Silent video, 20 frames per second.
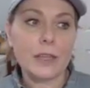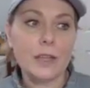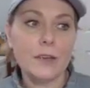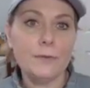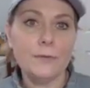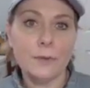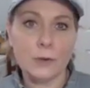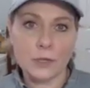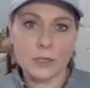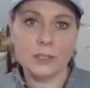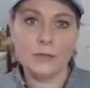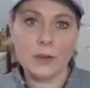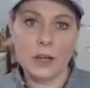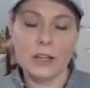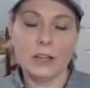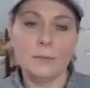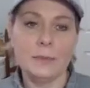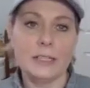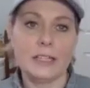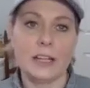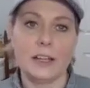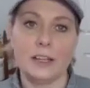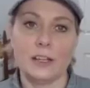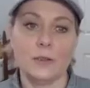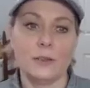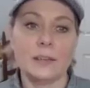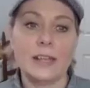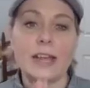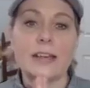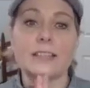first of all, let me tell
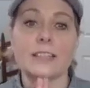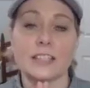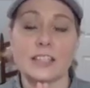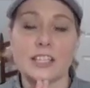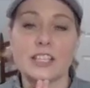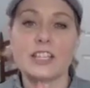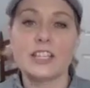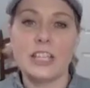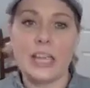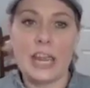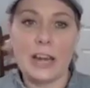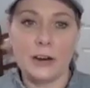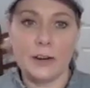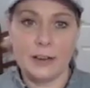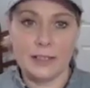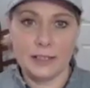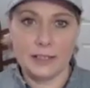you, that is a scary,